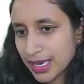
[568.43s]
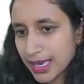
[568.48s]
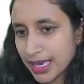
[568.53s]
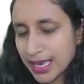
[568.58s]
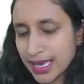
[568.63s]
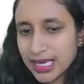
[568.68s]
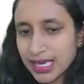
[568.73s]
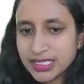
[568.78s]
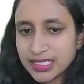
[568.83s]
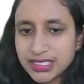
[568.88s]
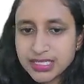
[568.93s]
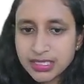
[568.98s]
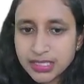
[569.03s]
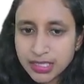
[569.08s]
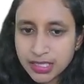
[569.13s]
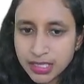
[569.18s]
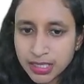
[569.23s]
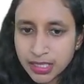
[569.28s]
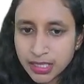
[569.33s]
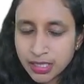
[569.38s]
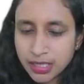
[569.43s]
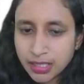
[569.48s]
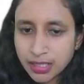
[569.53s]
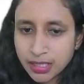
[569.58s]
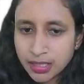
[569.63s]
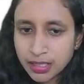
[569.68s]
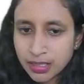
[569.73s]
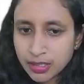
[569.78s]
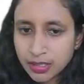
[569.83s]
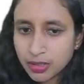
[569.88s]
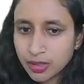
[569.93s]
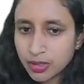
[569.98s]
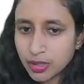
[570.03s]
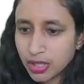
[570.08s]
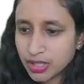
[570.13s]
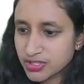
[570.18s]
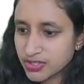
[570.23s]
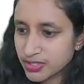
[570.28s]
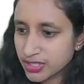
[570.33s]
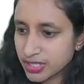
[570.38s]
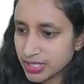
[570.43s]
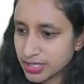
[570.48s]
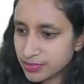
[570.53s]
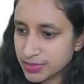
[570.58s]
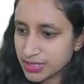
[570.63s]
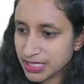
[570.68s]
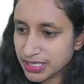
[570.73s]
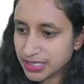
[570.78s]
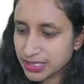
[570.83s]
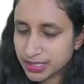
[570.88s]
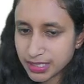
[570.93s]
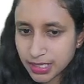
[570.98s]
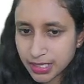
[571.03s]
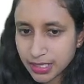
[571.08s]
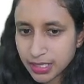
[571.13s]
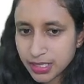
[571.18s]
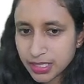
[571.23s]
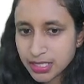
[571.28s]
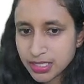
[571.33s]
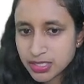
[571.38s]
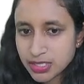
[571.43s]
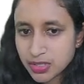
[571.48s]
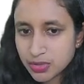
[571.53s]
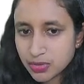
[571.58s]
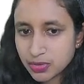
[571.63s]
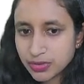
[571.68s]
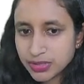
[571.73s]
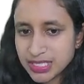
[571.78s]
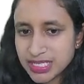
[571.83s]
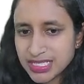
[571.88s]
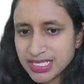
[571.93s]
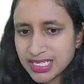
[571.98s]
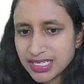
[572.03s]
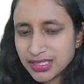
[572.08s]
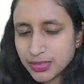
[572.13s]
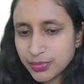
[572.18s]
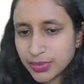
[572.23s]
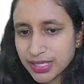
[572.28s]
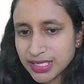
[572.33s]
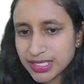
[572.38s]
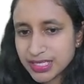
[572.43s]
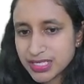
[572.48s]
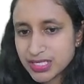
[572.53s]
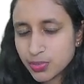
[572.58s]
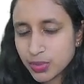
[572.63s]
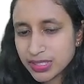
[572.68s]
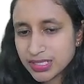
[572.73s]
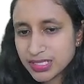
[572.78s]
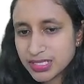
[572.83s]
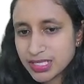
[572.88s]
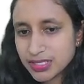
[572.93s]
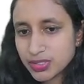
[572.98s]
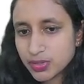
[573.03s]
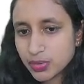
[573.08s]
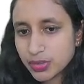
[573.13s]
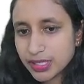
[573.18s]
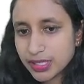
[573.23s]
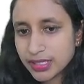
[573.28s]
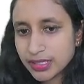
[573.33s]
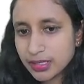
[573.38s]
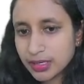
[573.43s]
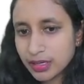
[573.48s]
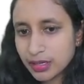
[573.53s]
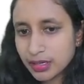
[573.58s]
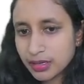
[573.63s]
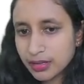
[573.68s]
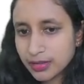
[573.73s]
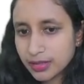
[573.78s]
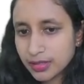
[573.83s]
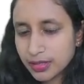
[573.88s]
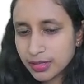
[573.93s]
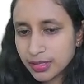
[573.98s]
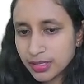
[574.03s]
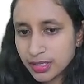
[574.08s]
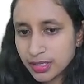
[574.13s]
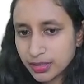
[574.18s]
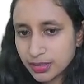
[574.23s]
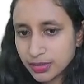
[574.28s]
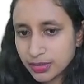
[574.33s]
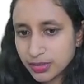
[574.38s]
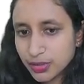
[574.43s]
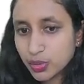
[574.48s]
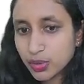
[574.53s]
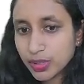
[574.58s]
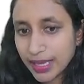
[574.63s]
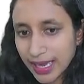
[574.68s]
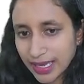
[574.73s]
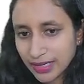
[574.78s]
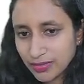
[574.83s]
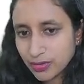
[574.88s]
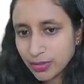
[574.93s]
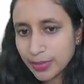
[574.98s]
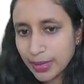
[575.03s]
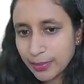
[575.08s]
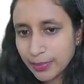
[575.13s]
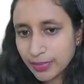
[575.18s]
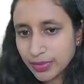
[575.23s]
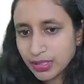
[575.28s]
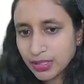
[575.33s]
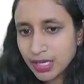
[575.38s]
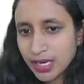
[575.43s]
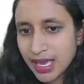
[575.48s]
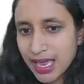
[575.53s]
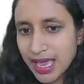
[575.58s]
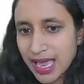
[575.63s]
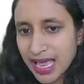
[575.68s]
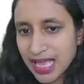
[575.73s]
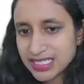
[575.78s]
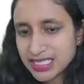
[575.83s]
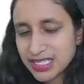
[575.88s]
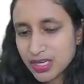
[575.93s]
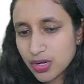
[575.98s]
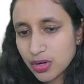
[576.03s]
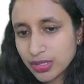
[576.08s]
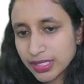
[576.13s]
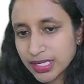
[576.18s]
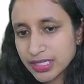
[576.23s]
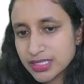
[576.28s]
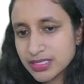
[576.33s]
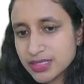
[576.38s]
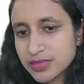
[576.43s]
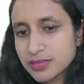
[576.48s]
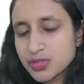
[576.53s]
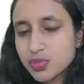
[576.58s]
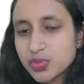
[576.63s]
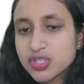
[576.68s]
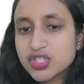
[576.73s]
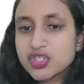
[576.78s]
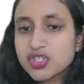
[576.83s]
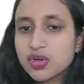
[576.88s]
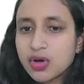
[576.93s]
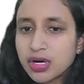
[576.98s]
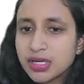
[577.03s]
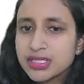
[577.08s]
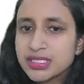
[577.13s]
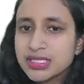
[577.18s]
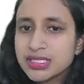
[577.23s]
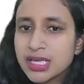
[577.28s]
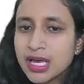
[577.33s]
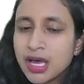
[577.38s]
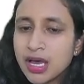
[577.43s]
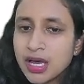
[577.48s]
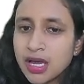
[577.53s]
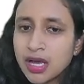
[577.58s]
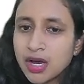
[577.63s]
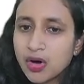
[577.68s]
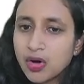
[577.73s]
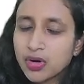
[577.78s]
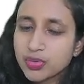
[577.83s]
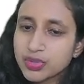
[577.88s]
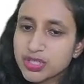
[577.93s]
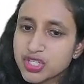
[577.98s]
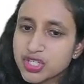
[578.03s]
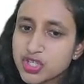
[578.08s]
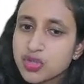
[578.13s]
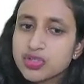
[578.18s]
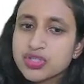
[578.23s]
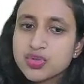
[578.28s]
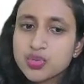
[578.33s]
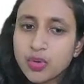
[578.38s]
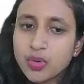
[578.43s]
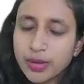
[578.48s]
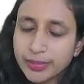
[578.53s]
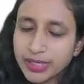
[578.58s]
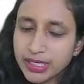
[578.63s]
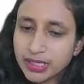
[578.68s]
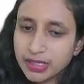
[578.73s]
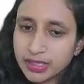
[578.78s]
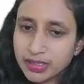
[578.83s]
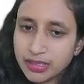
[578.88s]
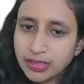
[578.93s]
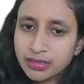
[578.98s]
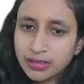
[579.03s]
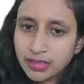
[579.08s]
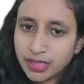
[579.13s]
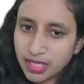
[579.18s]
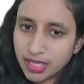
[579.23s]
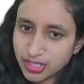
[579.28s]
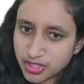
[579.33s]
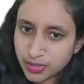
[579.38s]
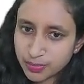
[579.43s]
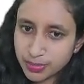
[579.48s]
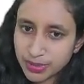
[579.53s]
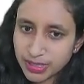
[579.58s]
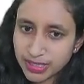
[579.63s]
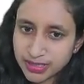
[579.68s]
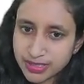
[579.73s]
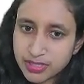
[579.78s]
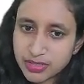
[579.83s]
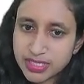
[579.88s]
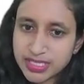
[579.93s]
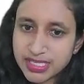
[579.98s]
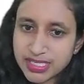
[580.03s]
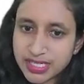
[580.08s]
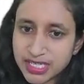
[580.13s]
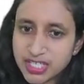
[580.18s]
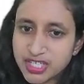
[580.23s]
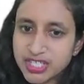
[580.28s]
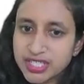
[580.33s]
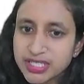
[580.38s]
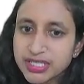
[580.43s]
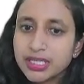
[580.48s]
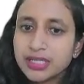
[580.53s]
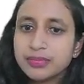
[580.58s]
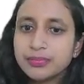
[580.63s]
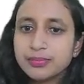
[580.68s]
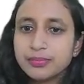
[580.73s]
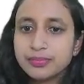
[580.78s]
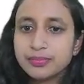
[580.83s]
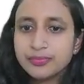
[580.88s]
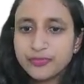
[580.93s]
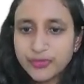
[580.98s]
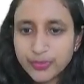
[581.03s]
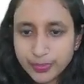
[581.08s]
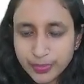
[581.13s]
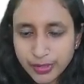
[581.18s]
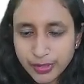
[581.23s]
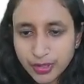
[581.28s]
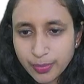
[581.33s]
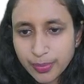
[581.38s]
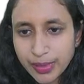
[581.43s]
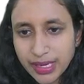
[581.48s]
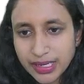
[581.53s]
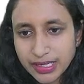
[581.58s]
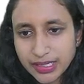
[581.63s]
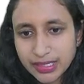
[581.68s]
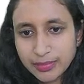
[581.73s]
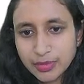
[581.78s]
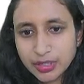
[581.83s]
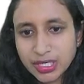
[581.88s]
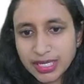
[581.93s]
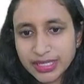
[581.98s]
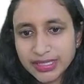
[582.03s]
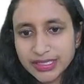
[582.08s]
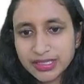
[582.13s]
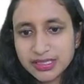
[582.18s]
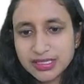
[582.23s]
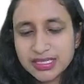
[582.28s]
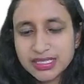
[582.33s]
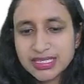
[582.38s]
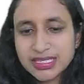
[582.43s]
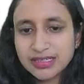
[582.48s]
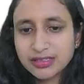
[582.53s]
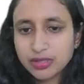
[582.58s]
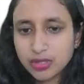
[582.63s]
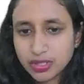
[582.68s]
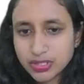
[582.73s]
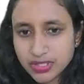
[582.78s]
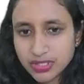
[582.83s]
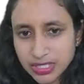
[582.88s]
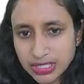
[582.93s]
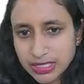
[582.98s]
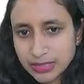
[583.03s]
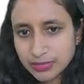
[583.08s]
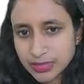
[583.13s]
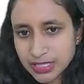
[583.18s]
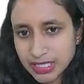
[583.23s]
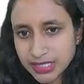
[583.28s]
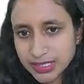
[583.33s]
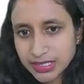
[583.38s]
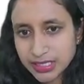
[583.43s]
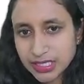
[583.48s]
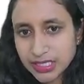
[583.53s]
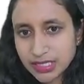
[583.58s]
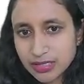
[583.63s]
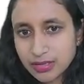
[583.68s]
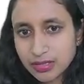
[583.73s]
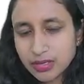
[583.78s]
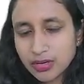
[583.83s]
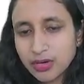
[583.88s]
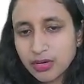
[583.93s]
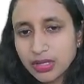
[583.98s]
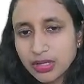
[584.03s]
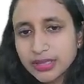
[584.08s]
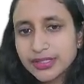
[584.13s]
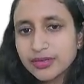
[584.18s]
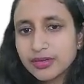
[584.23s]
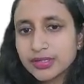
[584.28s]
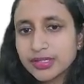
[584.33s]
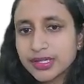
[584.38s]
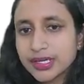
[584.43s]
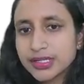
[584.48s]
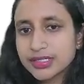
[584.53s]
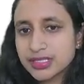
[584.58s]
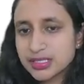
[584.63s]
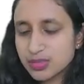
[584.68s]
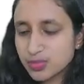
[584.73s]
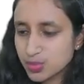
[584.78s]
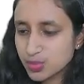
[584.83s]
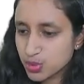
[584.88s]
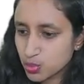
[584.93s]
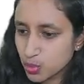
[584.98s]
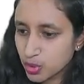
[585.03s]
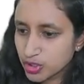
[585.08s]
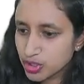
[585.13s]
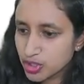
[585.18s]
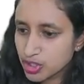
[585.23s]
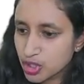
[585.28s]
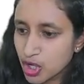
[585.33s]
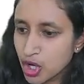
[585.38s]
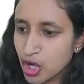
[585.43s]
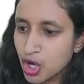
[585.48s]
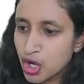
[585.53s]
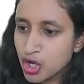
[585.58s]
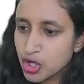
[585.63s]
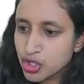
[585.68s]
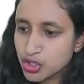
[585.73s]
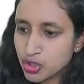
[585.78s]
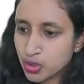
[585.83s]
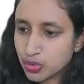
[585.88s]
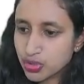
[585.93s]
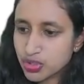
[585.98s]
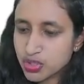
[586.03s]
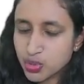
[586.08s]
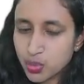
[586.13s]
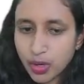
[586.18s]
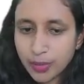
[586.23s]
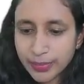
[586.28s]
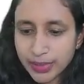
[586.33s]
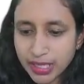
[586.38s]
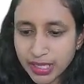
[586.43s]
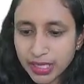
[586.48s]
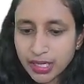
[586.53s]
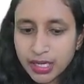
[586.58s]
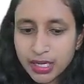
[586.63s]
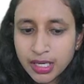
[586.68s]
and Clostridium tetani. So these are the various ones that you can remember as the organisms which cause or which show swarming in a culture plate. So Serratia, Vibrio parahemolyticus and Clostridium tetani are all the organisms which show swarming.